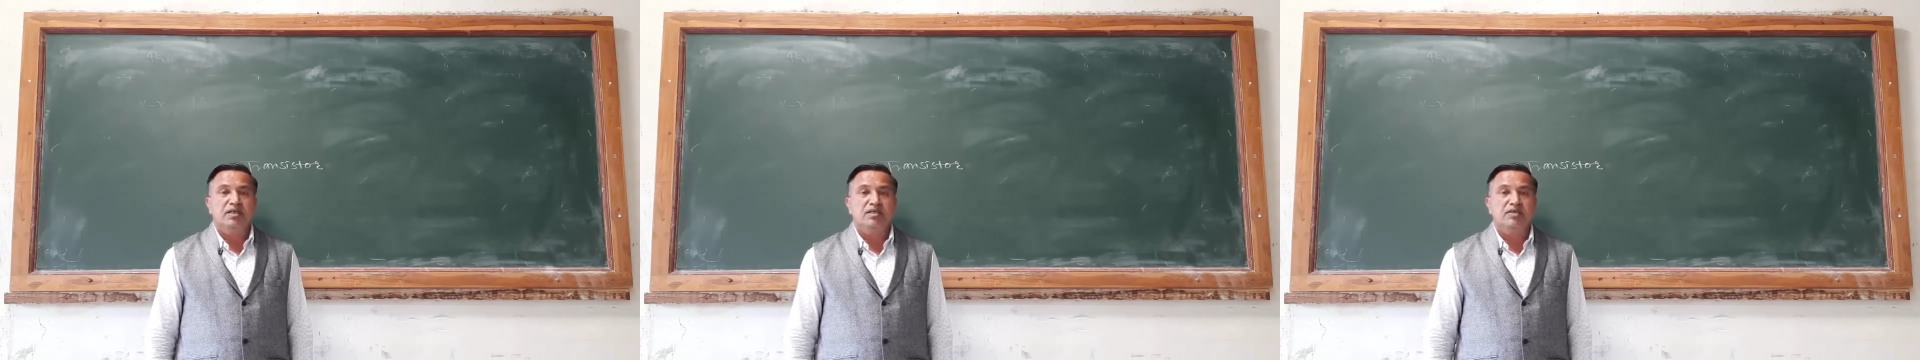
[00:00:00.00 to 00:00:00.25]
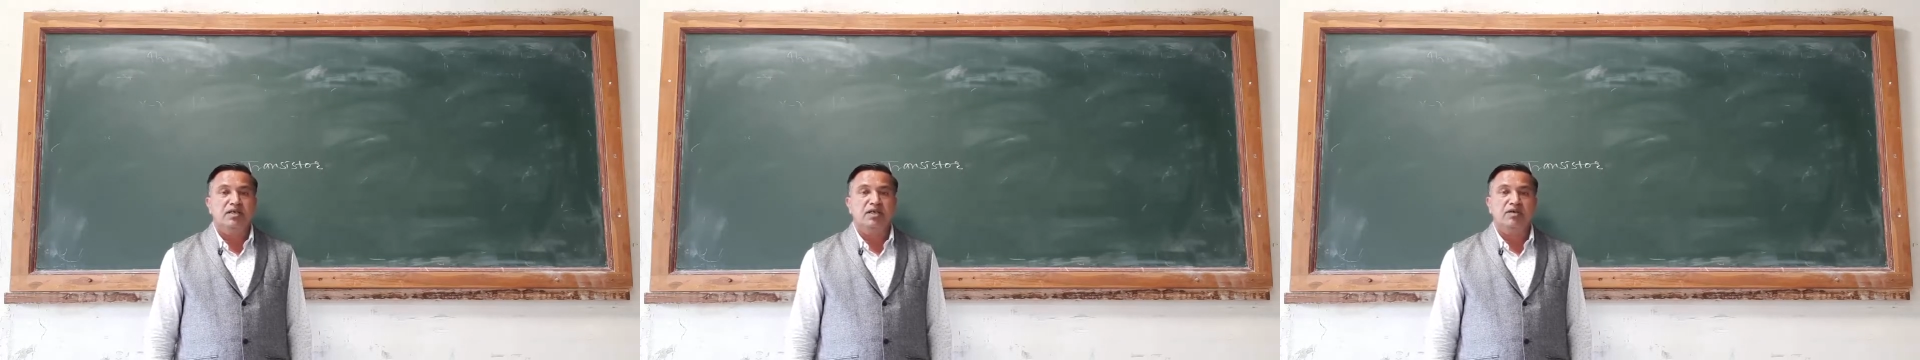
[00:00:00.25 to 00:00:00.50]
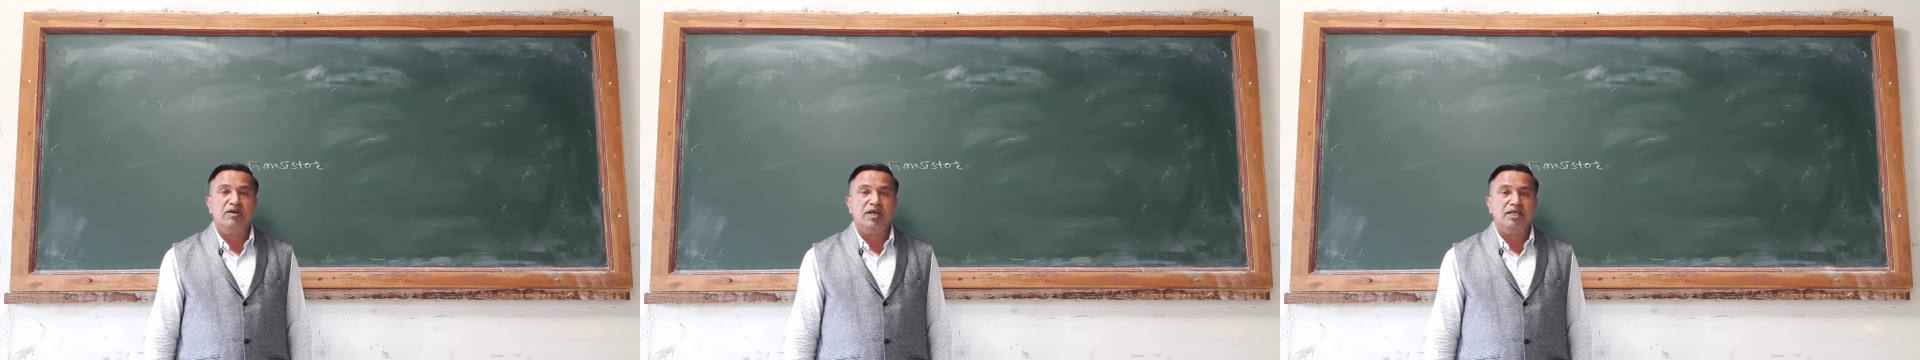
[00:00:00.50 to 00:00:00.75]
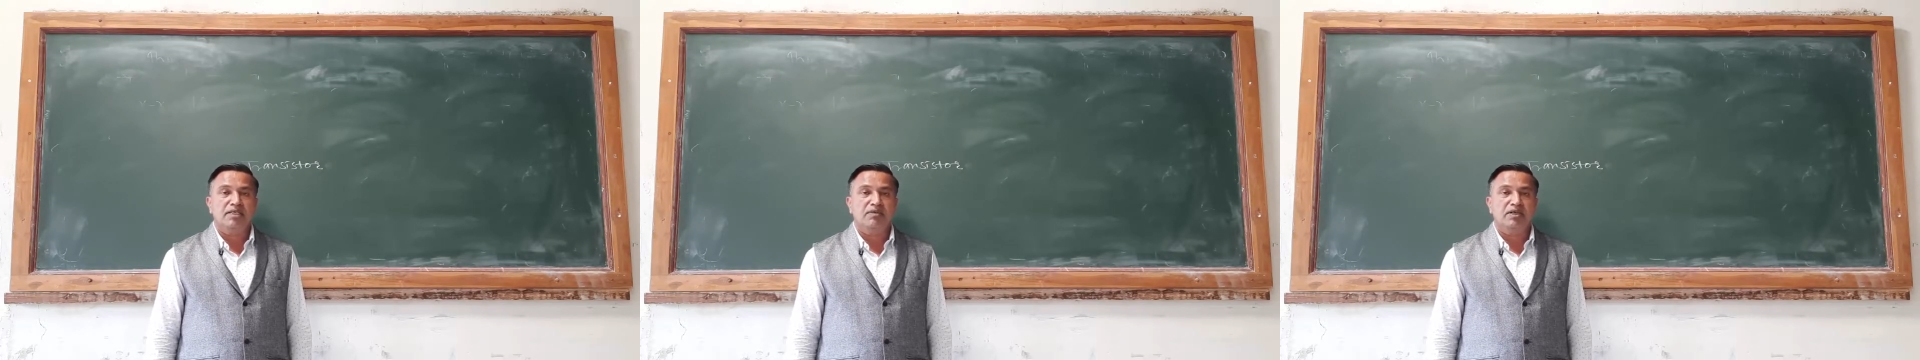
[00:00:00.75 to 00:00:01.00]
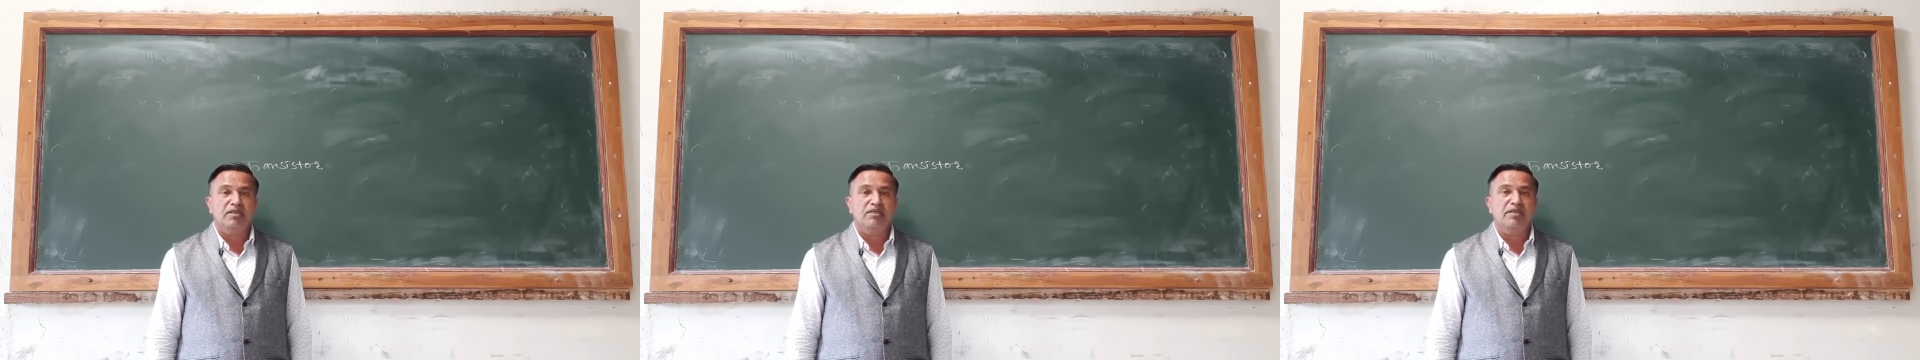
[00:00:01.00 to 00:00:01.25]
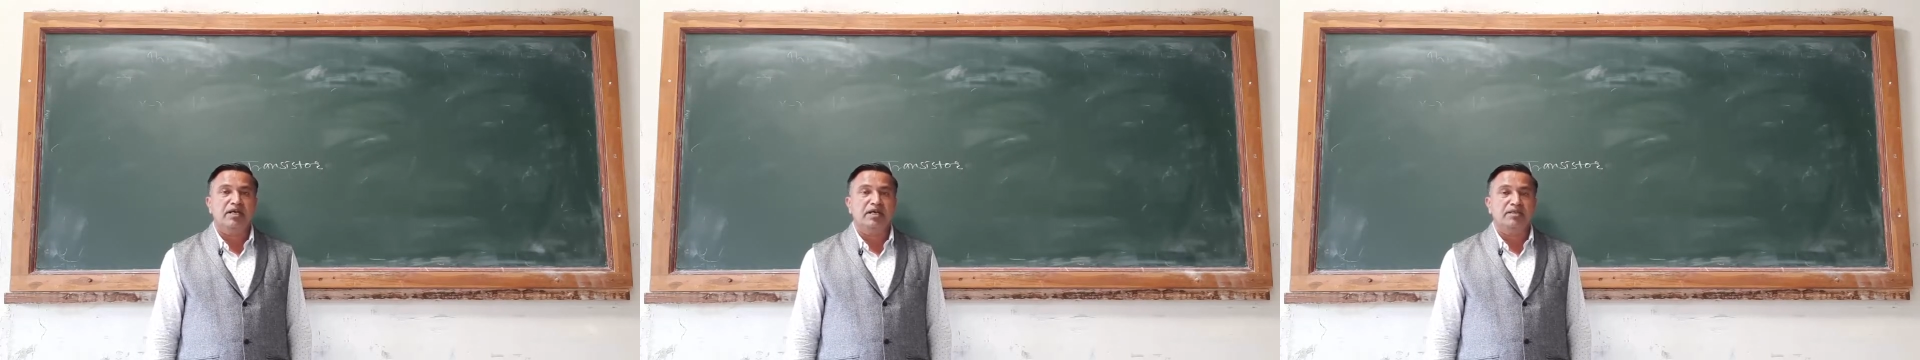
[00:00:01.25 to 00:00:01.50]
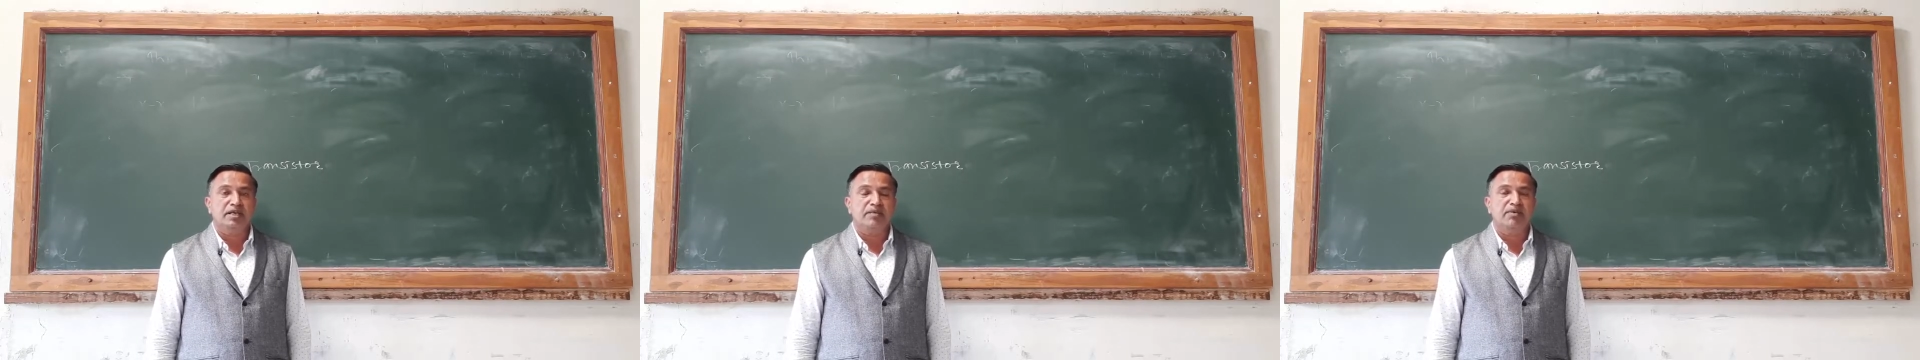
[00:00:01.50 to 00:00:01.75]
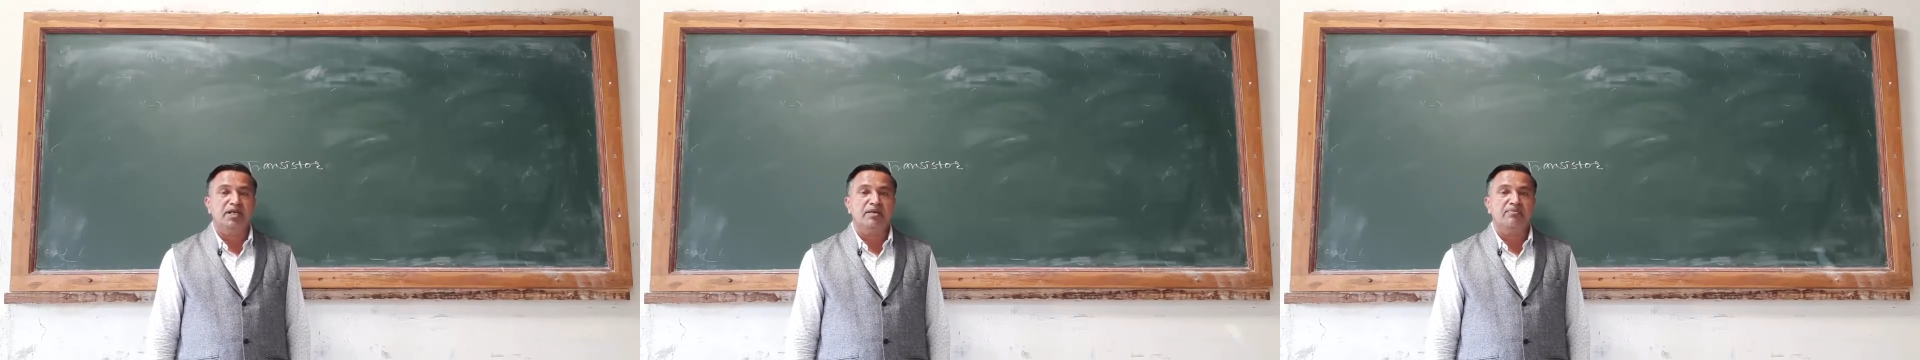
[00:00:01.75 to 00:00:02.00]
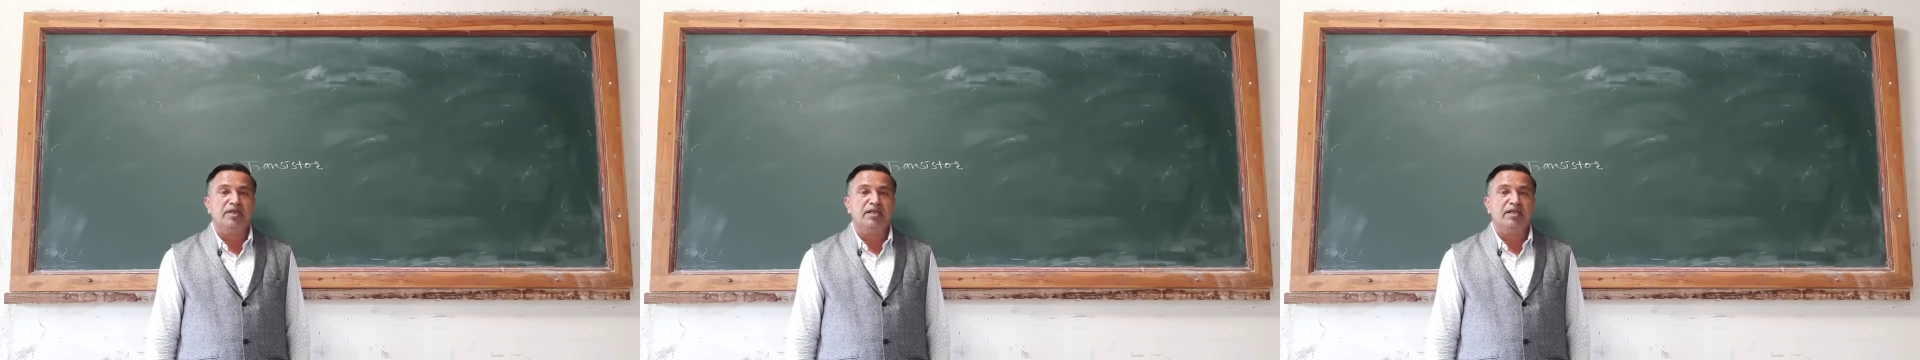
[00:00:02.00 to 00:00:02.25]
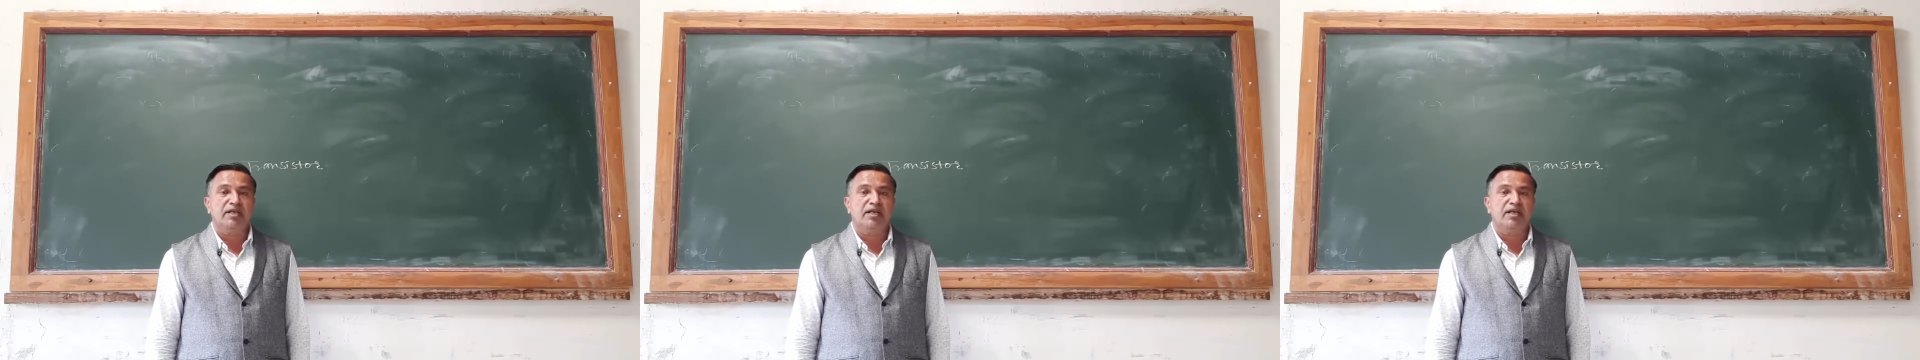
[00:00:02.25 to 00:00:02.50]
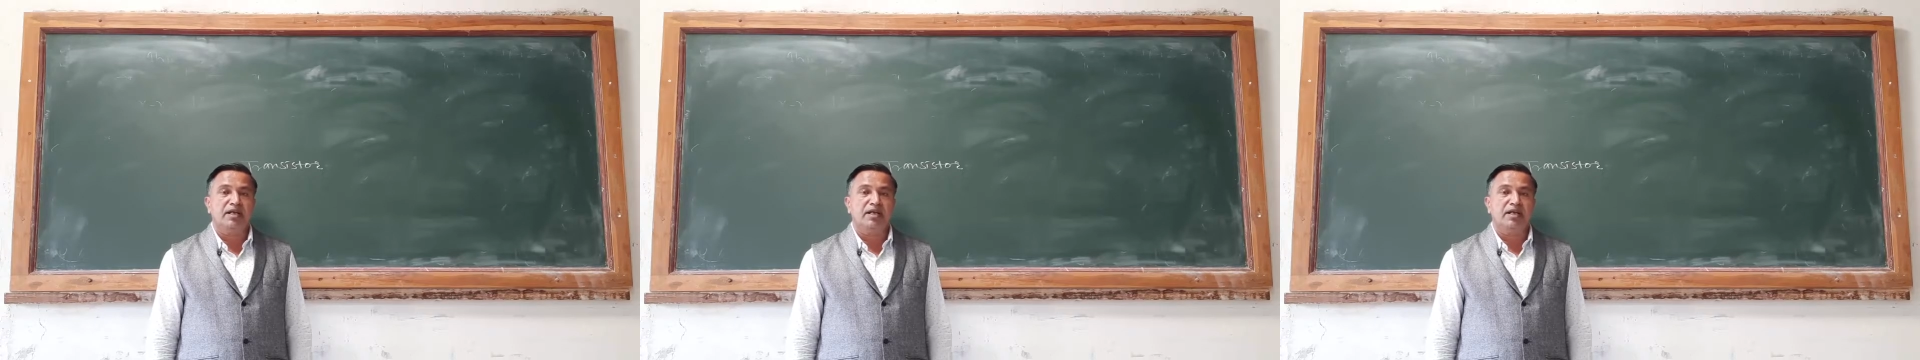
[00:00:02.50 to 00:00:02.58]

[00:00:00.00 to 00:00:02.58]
silicon as well as the germanium material,